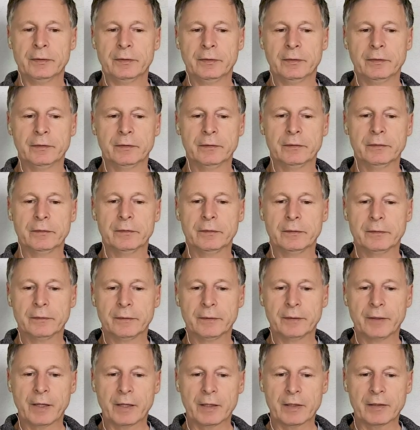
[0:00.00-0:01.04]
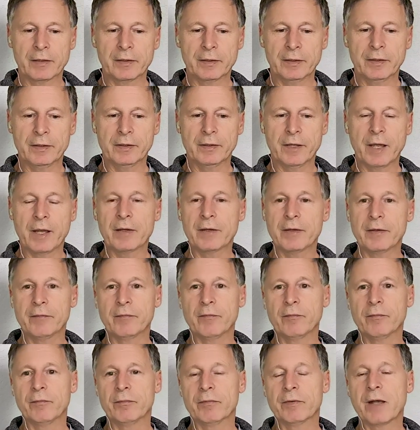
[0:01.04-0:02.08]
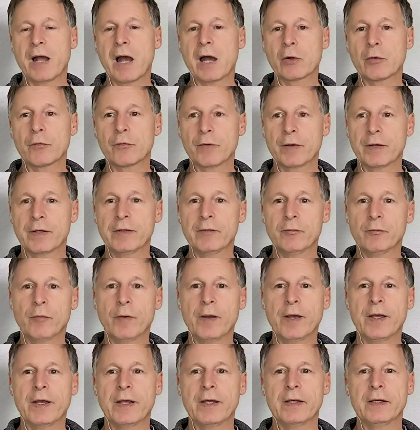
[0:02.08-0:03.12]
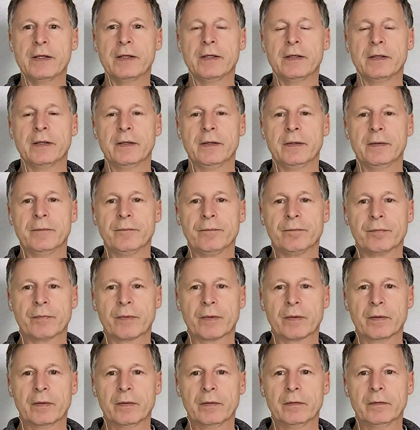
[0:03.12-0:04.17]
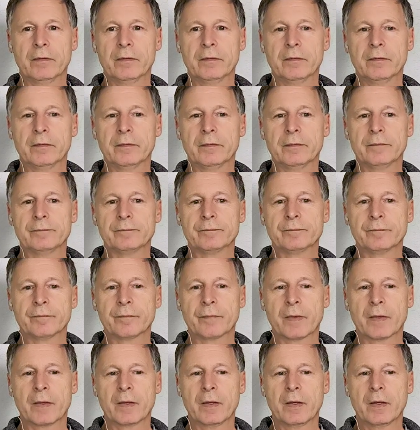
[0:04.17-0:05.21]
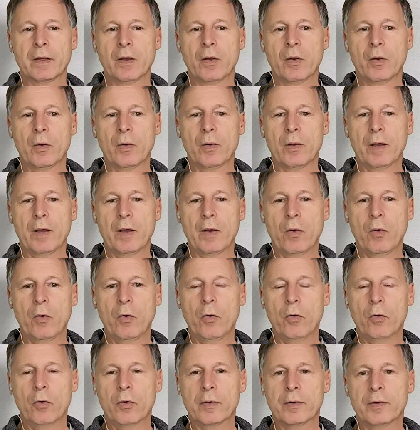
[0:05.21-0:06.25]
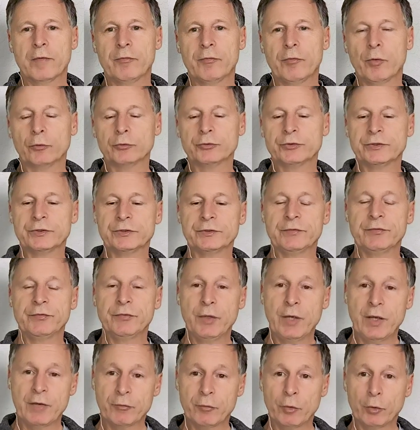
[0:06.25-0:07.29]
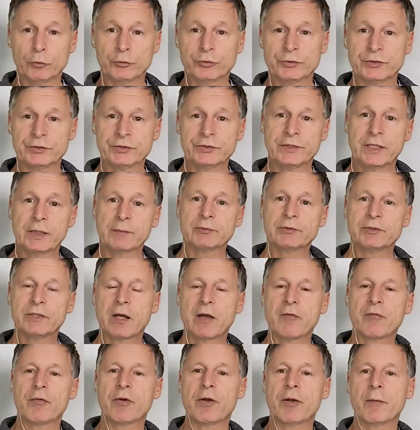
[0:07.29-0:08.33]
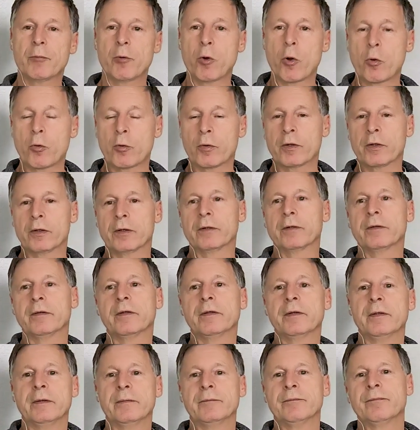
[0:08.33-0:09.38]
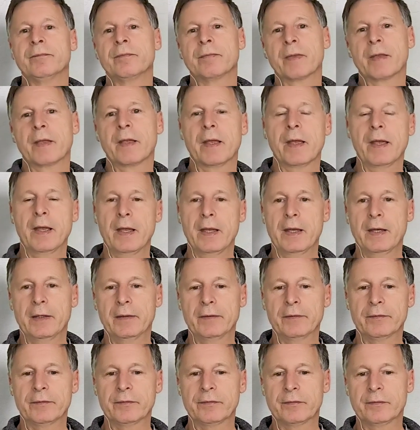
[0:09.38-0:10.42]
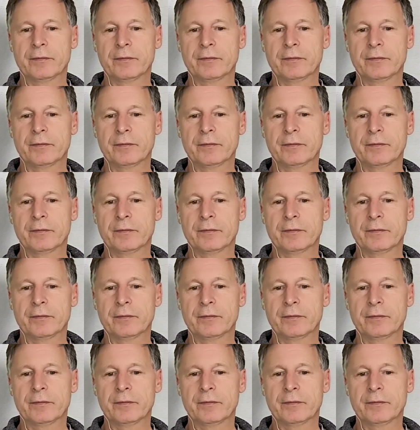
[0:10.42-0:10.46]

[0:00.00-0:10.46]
like in any kind of any way, um, or if you have those systems, they are very broken, and